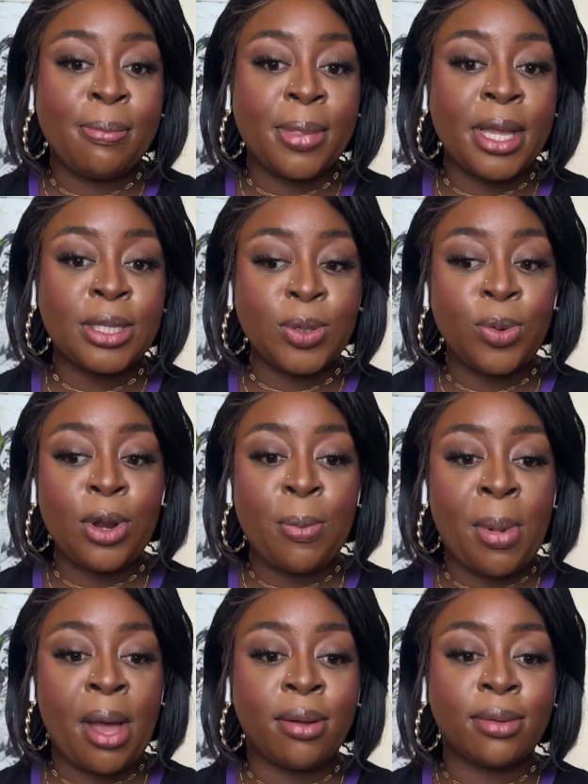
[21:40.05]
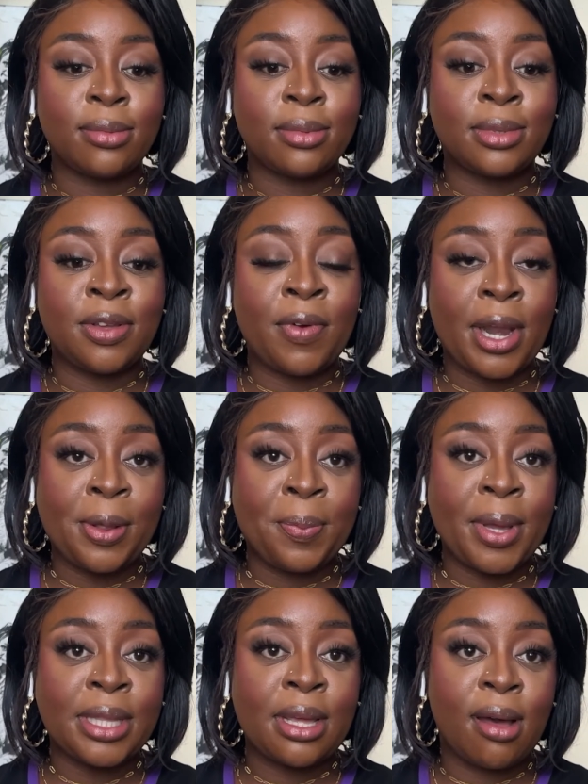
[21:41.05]
It's all about
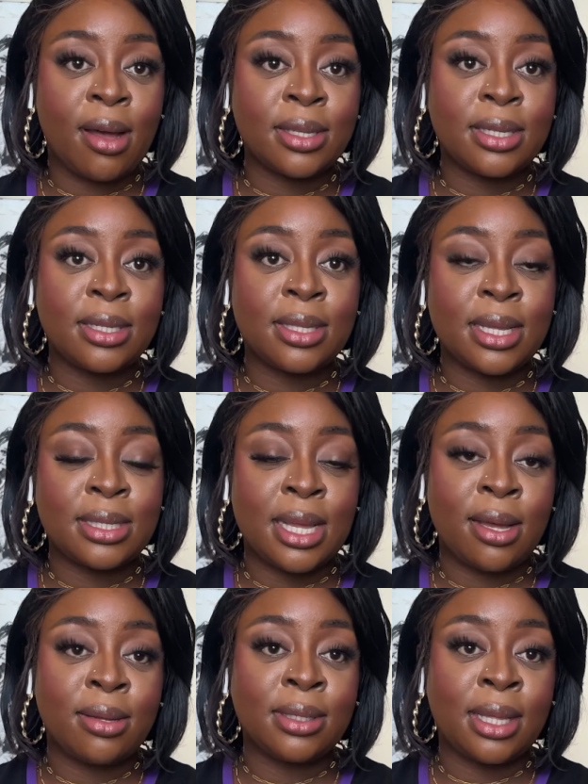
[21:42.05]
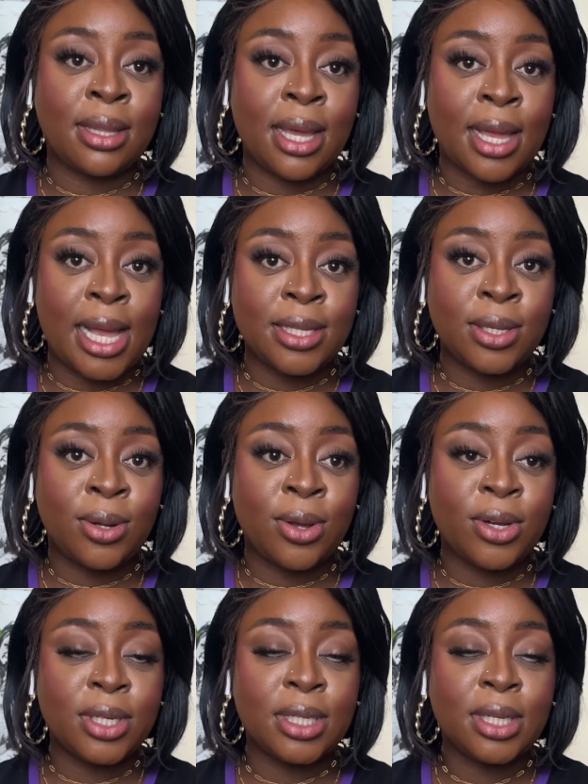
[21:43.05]
developing the artist, their sound and their
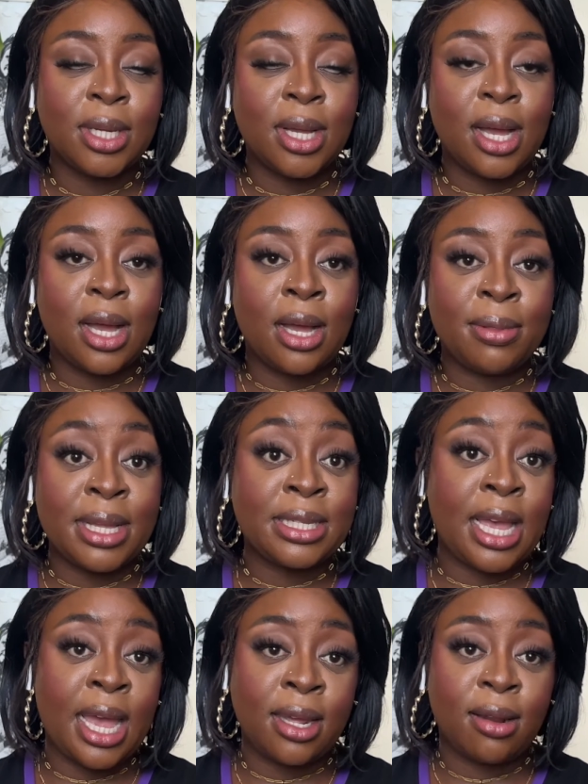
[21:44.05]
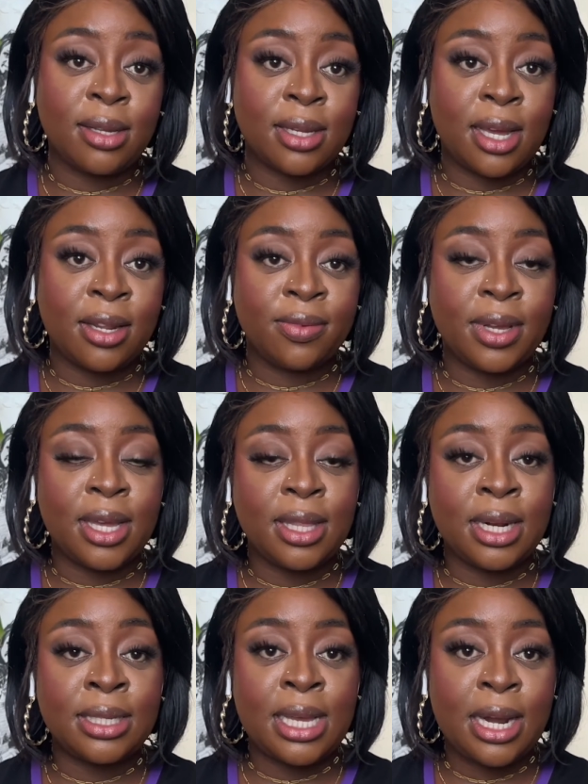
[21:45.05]
catalogue. That's the A&R side of it. And
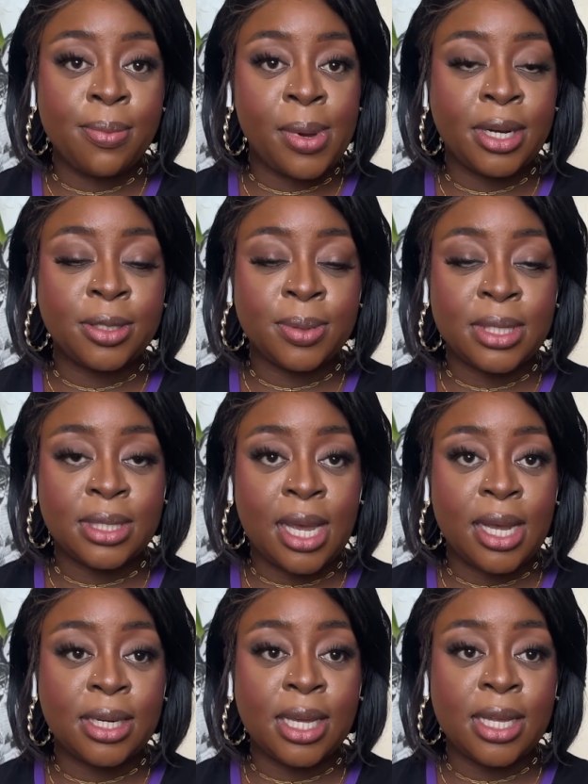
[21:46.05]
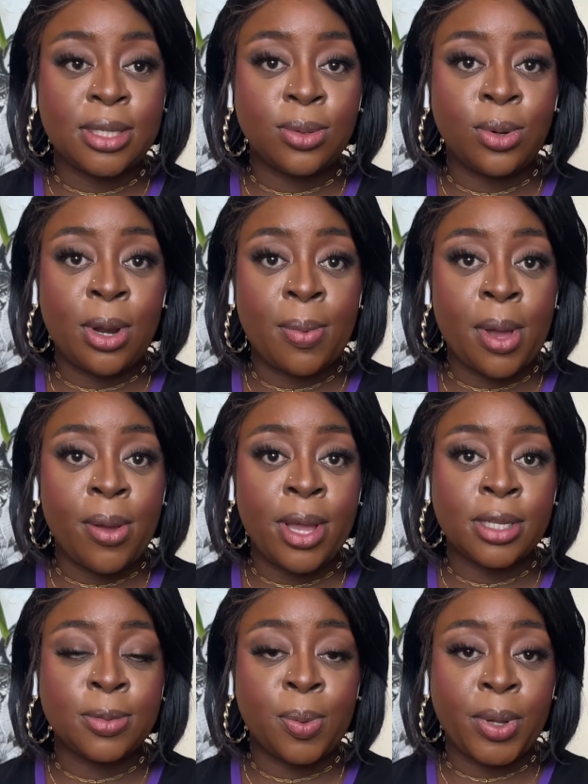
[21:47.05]
then the talent management side is all about
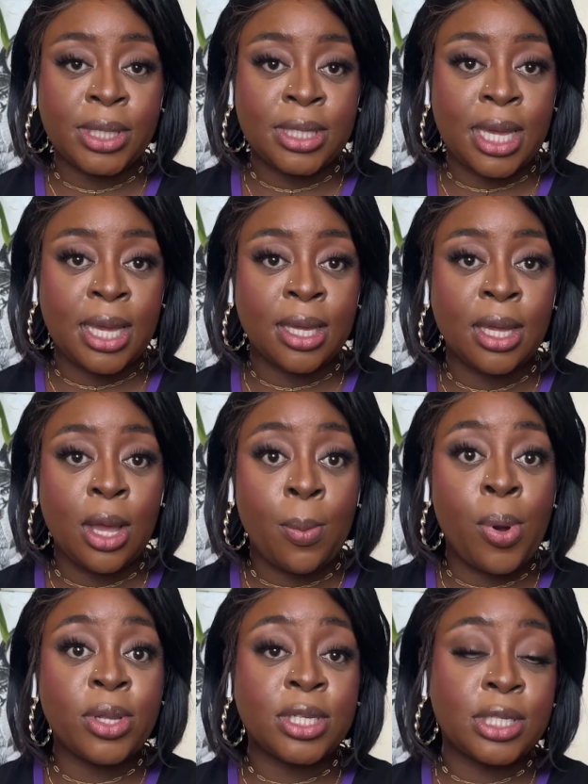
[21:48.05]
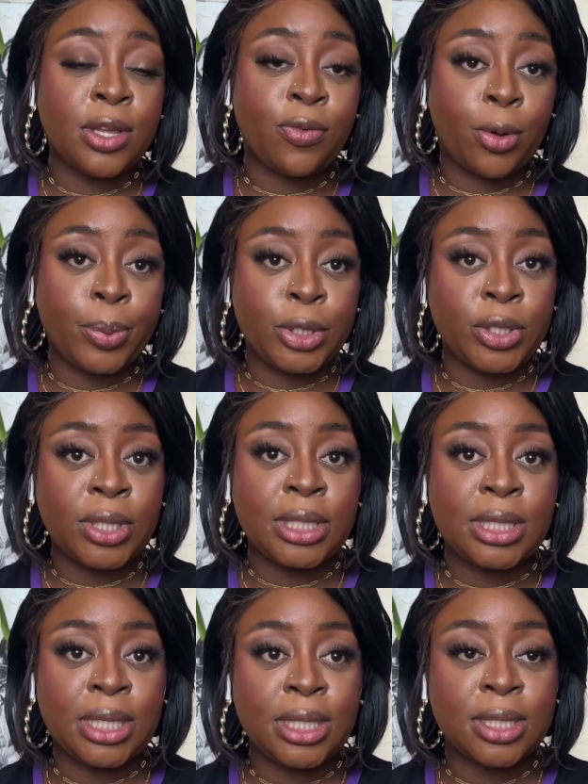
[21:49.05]
exploiting positive
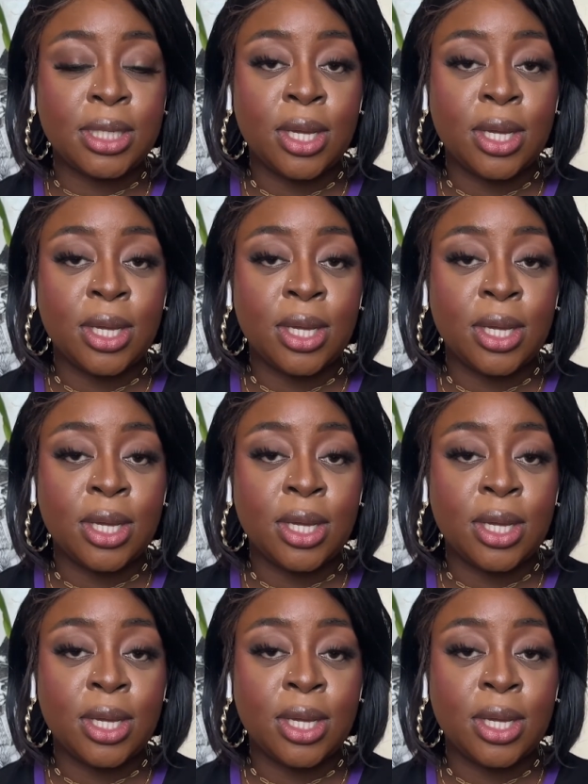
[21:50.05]
opportunities.